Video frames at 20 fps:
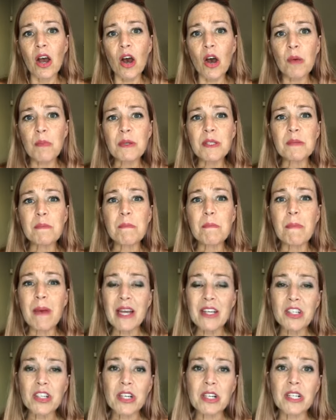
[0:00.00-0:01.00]
Hope is
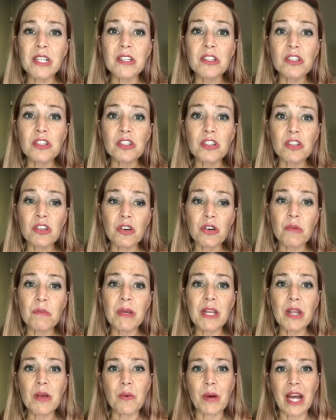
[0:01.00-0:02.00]
magical in so
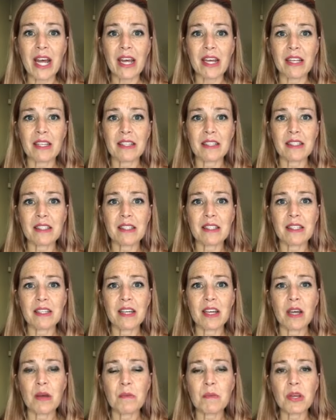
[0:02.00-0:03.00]
many ways
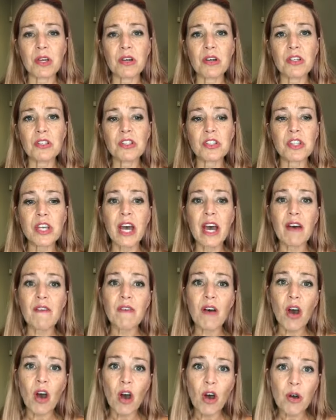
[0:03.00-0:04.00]
because to
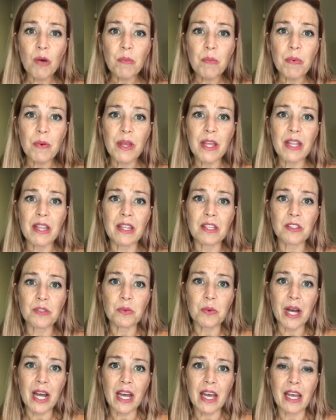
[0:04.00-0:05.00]
have hope in
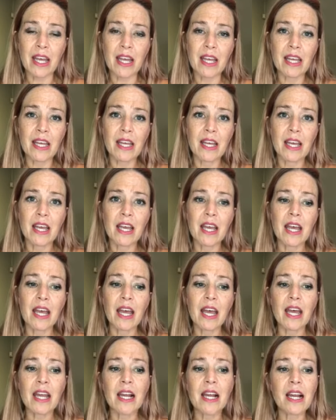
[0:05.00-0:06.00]
this way,
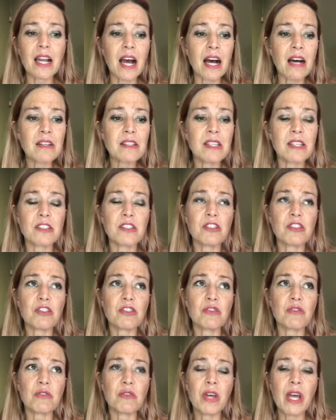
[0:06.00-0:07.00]
it allows us
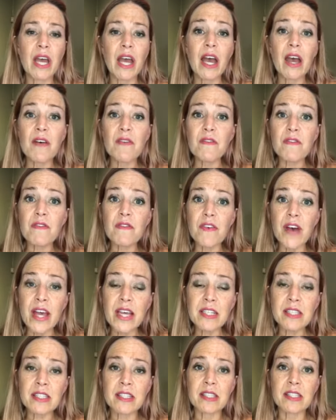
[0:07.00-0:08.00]
to
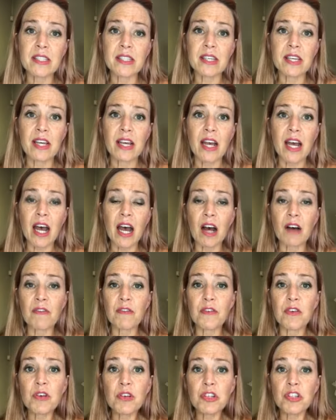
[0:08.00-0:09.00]
face our
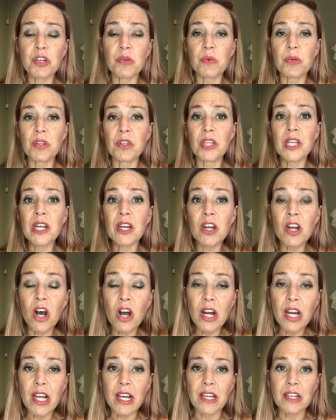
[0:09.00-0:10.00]
future with the
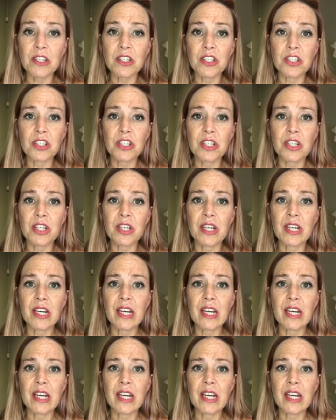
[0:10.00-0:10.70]
knowledge